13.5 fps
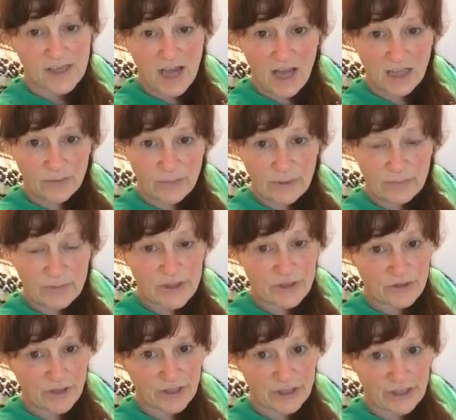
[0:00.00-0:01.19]
It's calorie
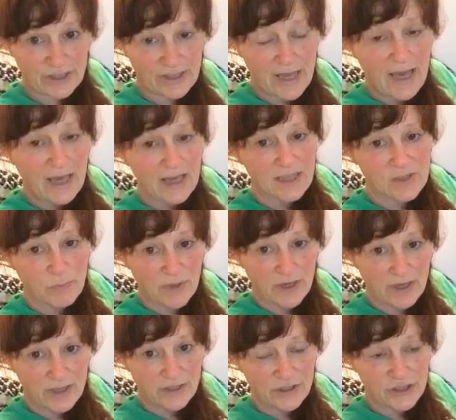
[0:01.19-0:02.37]
restriction, it's
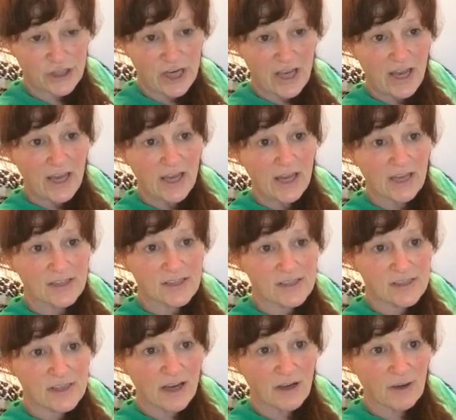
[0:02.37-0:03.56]
binge,
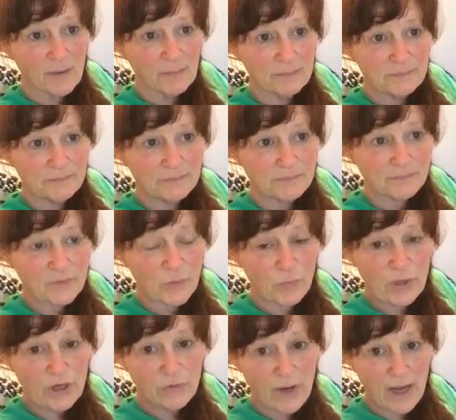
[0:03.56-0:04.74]
it's um,
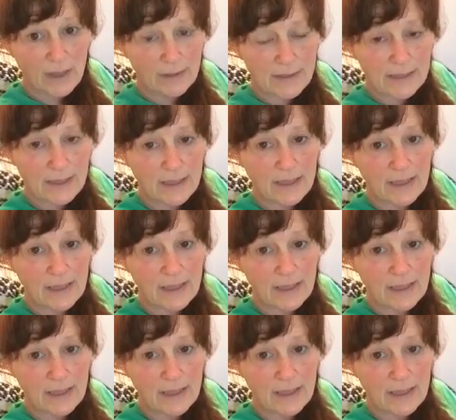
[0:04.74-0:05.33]
regret,